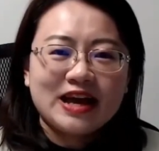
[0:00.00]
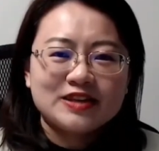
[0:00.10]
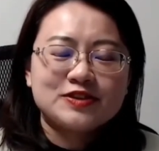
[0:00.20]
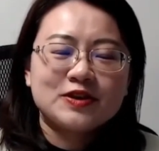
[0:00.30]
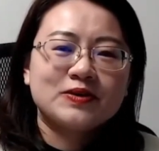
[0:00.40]

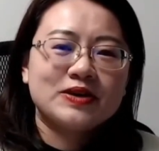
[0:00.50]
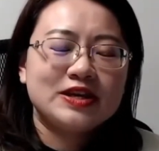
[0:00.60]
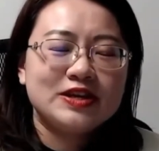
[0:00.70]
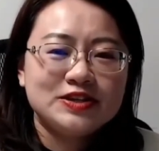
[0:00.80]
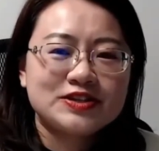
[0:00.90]
And so
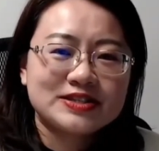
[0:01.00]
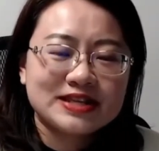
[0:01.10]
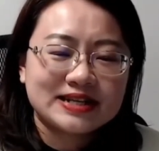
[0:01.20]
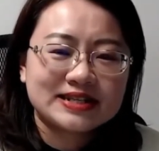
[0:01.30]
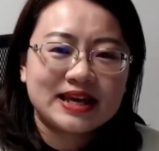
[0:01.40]
each
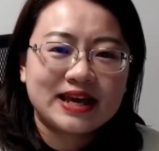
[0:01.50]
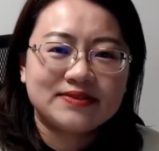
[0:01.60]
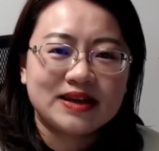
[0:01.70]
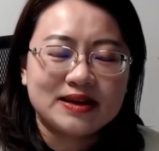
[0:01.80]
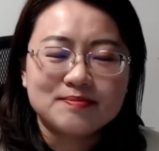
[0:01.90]
side
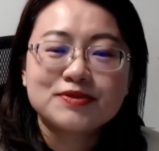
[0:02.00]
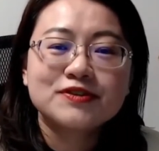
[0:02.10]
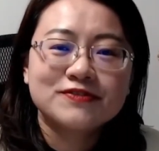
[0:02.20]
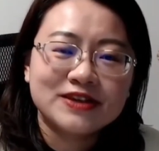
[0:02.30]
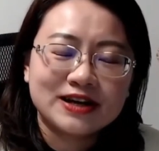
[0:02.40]
can
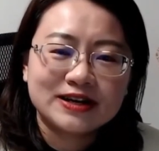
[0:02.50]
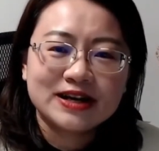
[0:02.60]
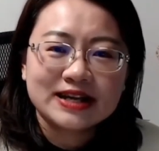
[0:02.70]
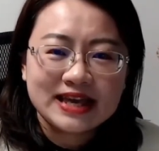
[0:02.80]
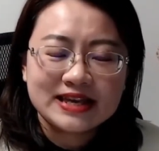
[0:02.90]
prove
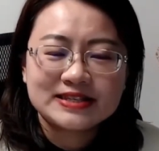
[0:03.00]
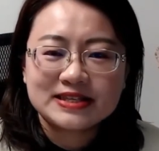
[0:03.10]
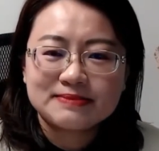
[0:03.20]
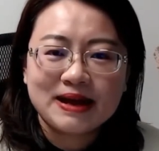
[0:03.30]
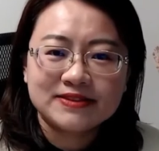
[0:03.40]
their
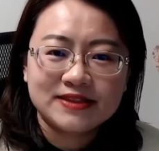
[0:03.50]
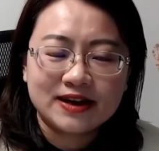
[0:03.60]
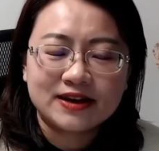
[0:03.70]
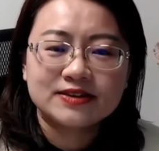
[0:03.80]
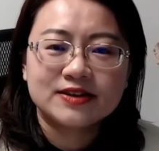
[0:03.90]
cases by
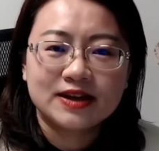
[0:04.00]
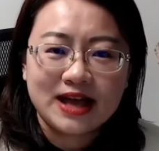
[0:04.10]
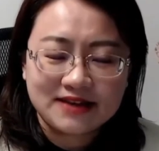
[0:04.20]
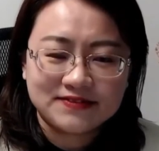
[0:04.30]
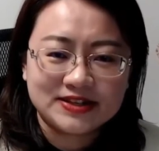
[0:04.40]
their
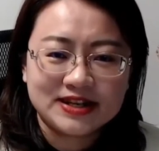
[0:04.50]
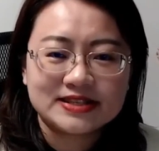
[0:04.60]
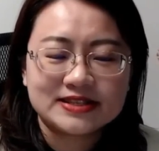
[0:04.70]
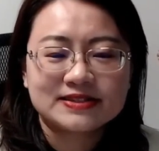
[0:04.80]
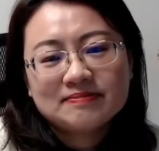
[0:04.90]
evidence.